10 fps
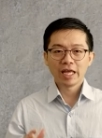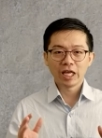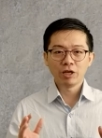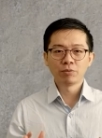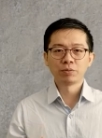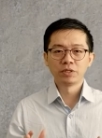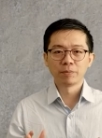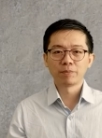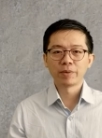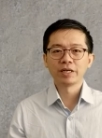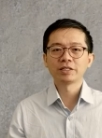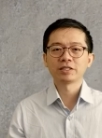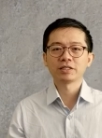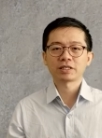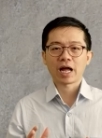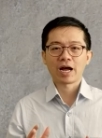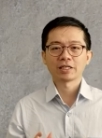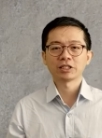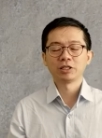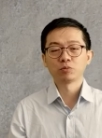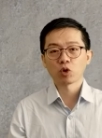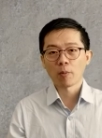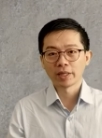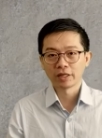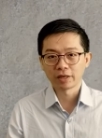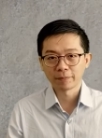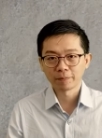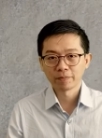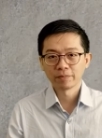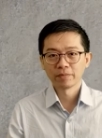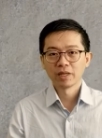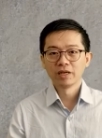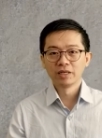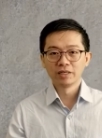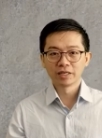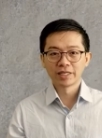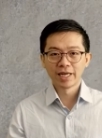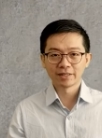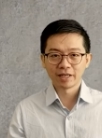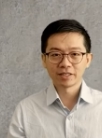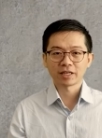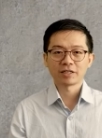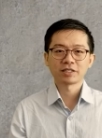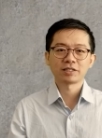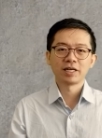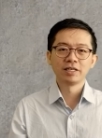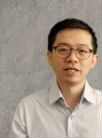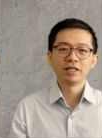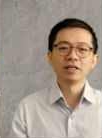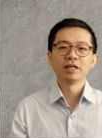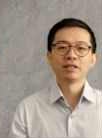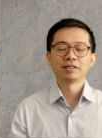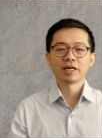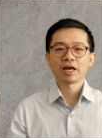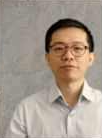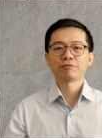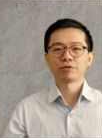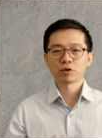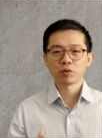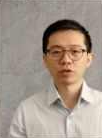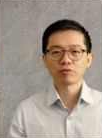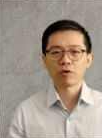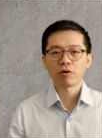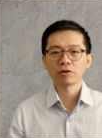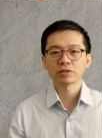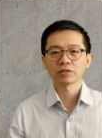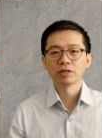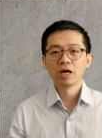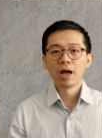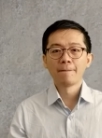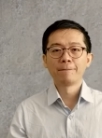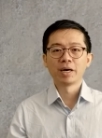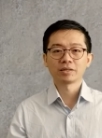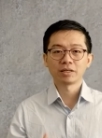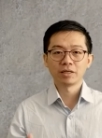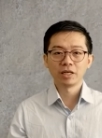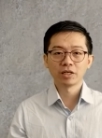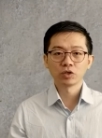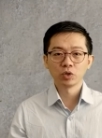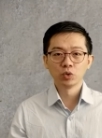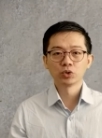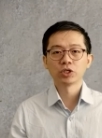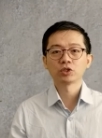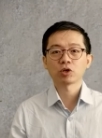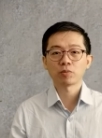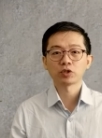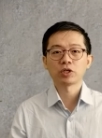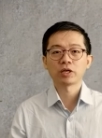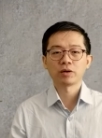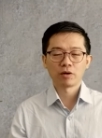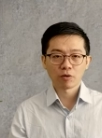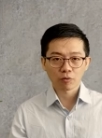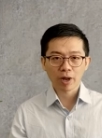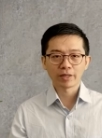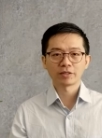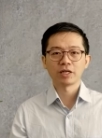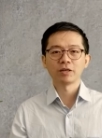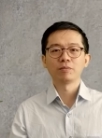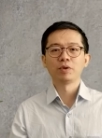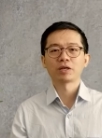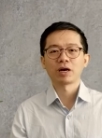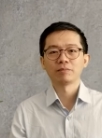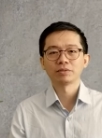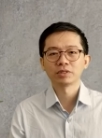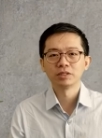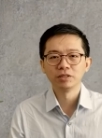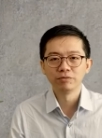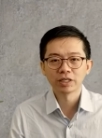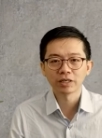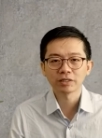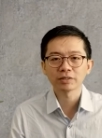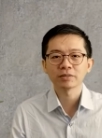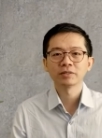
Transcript: If the patients are symptomatic, the gait is unsteady, they have frequent falls, buttoning, using chopstick, writing becomes difficult,